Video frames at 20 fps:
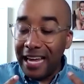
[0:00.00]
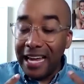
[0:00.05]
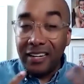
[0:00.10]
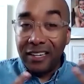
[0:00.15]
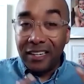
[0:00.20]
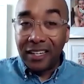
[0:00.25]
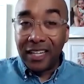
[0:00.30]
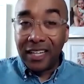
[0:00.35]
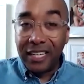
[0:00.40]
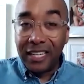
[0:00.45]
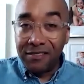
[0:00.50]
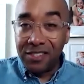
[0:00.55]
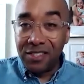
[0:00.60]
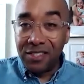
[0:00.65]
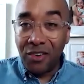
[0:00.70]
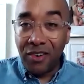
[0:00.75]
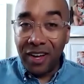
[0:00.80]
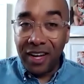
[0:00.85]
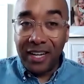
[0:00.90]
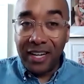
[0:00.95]
it lives
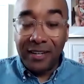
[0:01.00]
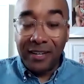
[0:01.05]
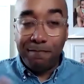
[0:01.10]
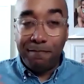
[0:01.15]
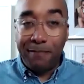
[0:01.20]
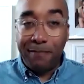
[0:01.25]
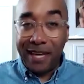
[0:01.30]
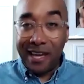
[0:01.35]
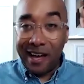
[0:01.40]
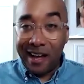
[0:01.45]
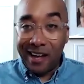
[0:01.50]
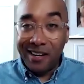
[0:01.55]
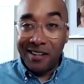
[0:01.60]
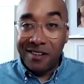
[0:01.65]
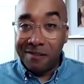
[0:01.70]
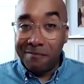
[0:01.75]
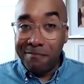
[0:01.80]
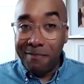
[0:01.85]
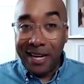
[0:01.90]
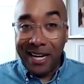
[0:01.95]
on beyond your
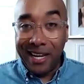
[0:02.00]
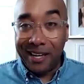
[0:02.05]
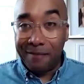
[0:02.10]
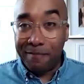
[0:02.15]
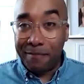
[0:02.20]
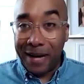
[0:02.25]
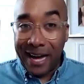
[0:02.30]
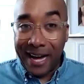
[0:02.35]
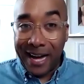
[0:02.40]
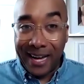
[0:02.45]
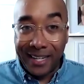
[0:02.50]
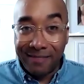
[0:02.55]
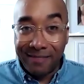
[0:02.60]
media buy,